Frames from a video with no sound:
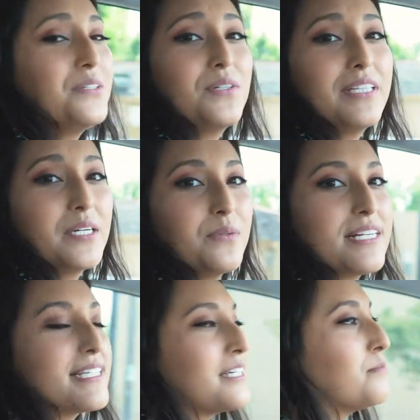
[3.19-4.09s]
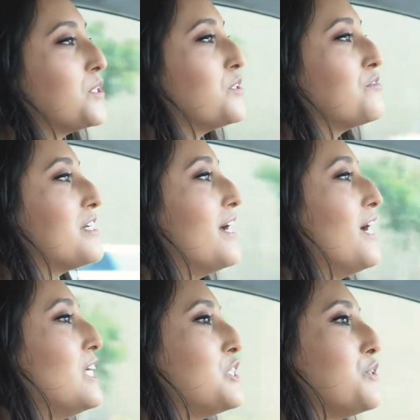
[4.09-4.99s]
you know that I recently moved
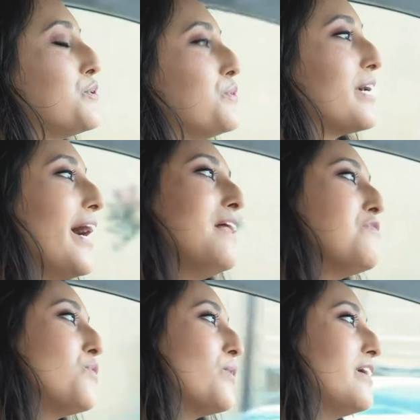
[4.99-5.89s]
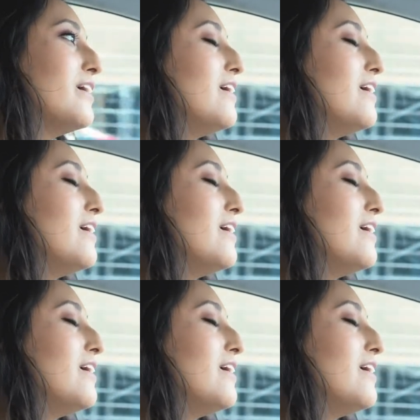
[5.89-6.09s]
to California.